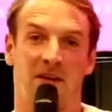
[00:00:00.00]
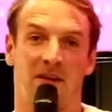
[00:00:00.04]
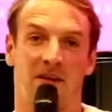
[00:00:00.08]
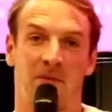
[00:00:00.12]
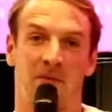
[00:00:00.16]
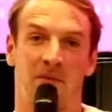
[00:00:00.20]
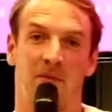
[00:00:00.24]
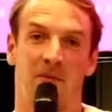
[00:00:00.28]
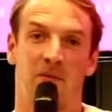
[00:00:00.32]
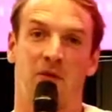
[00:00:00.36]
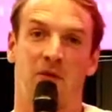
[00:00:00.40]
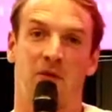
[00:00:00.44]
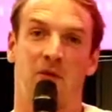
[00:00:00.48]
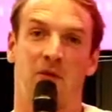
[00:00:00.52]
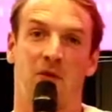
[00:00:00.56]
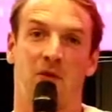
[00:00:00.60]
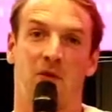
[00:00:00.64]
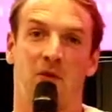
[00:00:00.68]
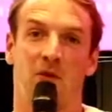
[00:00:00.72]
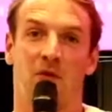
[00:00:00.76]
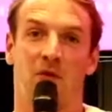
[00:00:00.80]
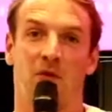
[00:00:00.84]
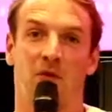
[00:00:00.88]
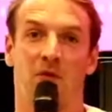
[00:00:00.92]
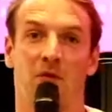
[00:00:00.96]

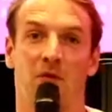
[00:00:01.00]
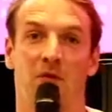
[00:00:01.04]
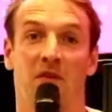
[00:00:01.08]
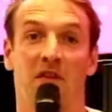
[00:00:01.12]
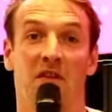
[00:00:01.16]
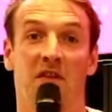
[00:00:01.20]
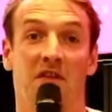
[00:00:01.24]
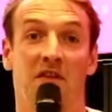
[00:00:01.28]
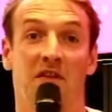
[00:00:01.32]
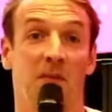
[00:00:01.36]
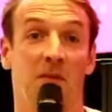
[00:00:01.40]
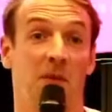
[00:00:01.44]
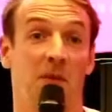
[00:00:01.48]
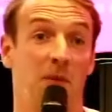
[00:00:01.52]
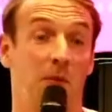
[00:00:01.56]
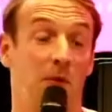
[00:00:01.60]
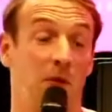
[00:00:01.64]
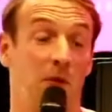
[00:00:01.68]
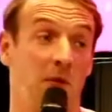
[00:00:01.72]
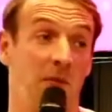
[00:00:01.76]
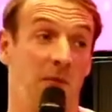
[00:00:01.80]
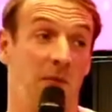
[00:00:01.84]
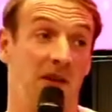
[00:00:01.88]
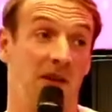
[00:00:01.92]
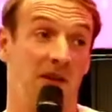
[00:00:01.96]
So 50 people
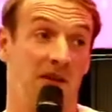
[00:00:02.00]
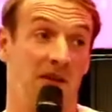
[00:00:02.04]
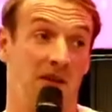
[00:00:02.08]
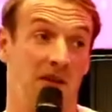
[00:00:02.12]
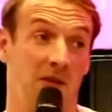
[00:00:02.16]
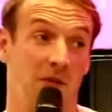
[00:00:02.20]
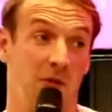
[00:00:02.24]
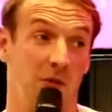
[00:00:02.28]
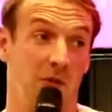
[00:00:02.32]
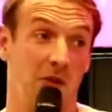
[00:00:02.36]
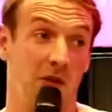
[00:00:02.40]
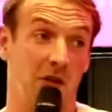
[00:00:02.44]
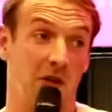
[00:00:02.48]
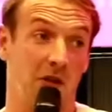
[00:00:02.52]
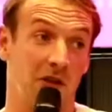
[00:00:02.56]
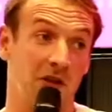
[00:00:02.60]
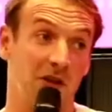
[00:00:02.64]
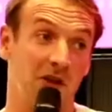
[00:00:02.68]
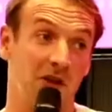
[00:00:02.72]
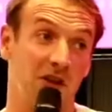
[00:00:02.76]
based in New York.